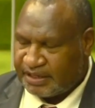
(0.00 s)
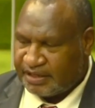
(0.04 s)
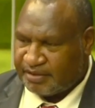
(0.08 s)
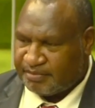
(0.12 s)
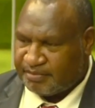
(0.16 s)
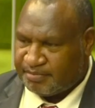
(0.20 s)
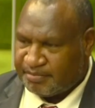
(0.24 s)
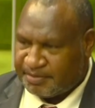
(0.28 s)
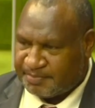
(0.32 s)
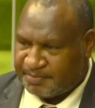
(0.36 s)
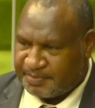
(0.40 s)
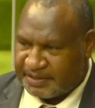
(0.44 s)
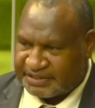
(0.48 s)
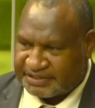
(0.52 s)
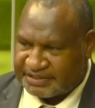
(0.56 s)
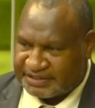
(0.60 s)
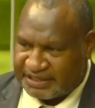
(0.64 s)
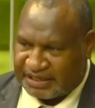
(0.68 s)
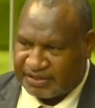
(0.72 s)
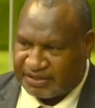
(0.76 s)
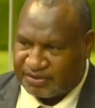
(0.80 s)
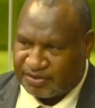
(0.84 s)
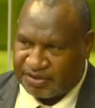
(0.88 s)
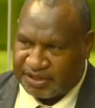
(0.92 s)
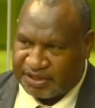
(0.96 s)
people
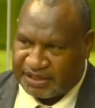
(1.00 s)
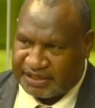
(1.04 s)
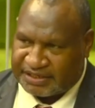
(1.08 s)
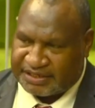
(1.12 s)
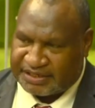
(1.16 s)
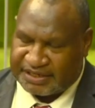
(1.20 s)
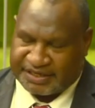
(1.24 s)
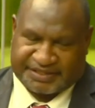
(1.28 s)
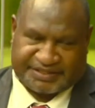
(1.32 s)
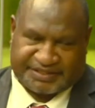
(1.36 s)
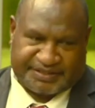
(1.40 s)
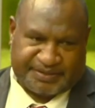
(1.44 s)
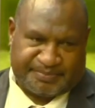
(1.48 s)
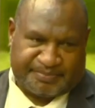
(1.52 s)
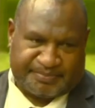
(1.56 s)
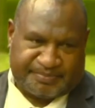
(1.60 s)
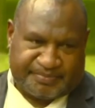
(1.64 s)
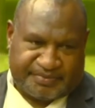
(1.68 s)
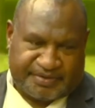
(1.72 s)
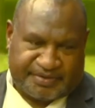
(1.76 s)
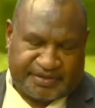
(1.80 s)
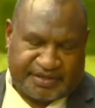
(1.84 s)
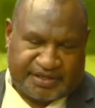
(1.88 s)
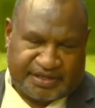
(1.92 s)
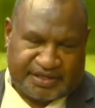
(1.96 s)
start lo increasing
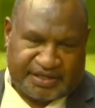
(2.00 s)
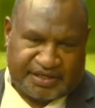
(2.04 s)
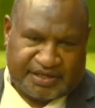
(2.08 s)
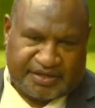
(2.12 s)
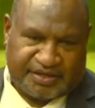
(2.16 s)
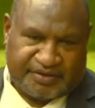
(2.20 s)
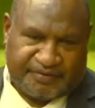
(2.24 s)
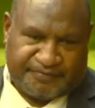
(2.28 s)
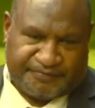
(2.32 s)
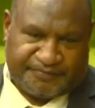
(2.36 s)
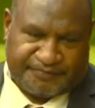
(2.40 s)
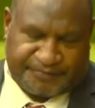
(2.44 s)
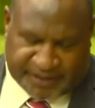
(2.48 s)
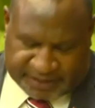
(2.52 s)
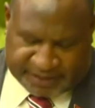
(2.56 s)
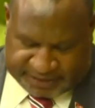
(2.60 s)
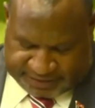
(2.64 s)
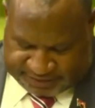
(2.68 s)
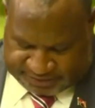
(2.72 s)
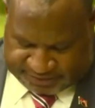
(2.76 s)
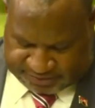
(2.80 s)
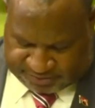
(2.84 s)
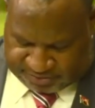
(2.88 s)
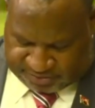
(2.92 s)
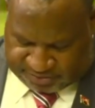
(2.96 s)

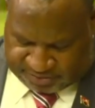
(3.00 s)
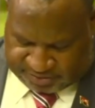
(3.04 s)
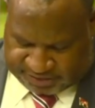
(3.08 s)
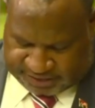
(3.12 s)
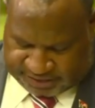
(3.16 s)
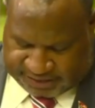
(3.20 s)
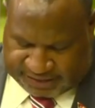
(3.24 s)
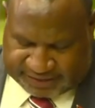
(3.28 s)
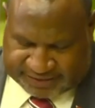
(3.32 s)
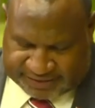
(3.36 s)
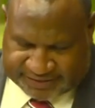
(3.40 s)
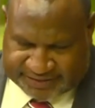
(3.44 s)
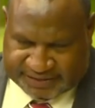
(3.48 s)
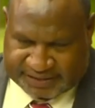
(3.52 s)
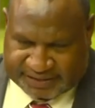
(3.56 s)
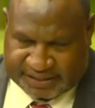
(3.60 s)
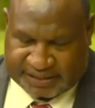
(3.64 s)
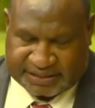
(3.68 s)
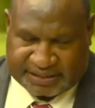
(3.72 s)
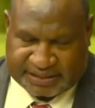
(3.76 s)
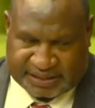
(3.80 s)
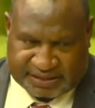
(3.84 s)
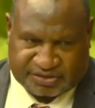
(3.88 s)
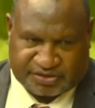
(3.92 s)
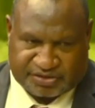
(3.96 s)
funding along IRC in the
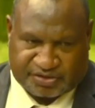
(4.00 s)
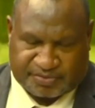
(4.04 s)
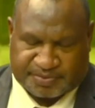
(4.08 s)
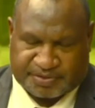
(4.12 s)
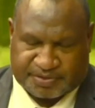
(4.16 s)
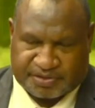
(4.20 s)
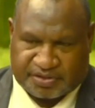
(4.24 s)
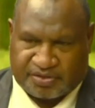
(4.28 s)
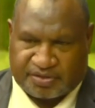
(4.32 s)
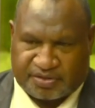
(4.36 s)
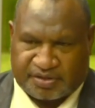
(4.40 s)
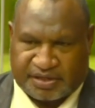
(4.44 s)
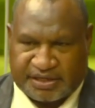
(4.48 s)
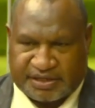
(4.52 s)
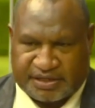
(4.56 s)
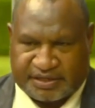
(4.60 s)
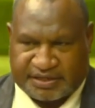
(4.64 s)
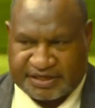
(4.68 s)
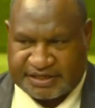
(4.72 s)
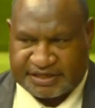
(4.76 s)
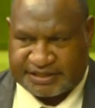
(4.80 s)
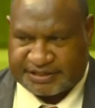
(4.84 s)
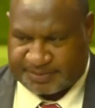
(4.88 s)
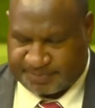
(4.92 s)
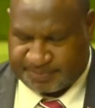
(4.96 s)
customs, lo
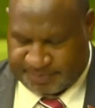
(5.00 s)
increasing